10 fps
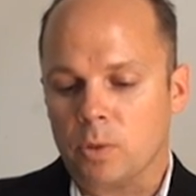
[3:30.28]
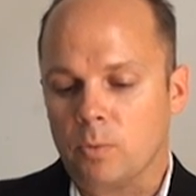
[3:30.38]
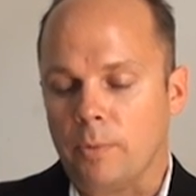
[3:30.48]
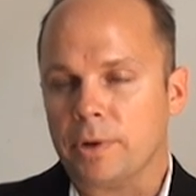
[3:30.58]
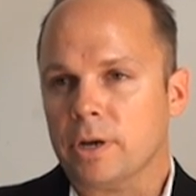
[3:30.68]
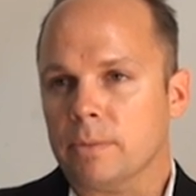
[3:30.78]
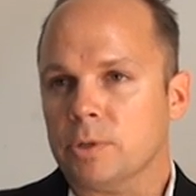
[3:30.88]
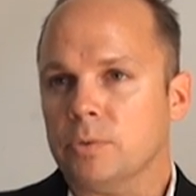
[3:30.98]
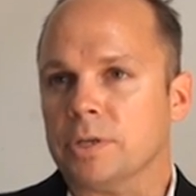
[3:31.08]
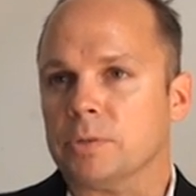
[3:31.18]
what we ended up
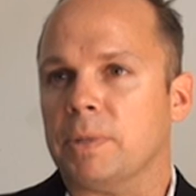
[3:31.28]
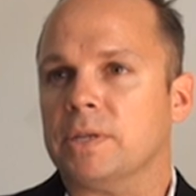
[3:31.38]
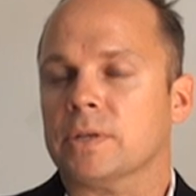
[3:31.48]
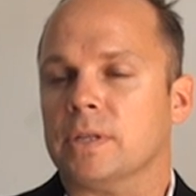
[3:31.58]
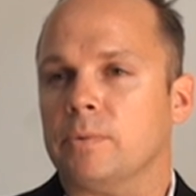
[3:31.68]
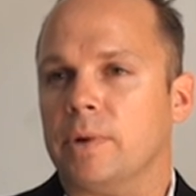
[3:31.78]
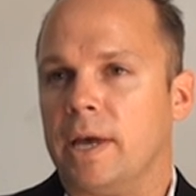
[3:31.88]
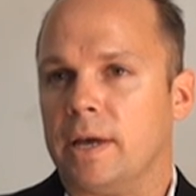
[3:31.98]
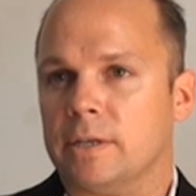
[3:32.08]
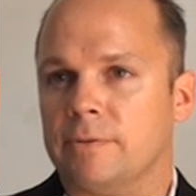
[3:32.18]
doing is basically we
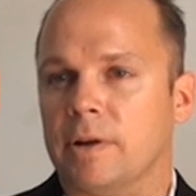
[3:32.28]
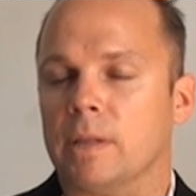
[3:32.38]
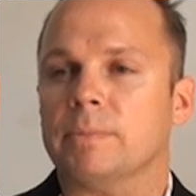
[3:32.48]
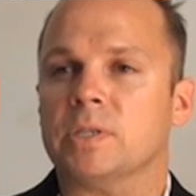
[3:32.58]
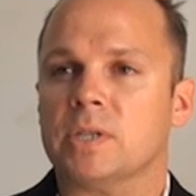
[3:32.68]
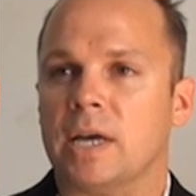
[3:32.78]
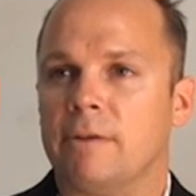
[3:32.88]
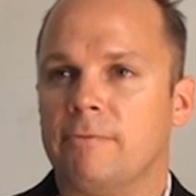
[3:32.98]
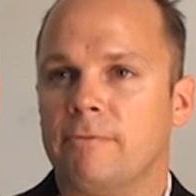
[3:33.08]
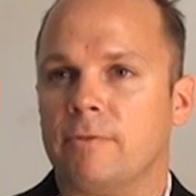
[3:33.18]
had development
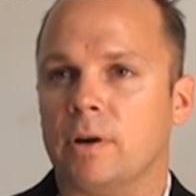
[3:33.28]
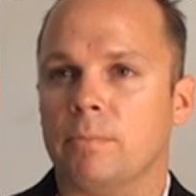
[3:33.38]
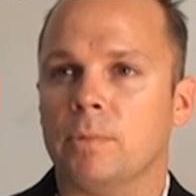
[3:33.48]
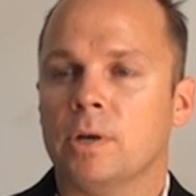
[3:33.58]
staff from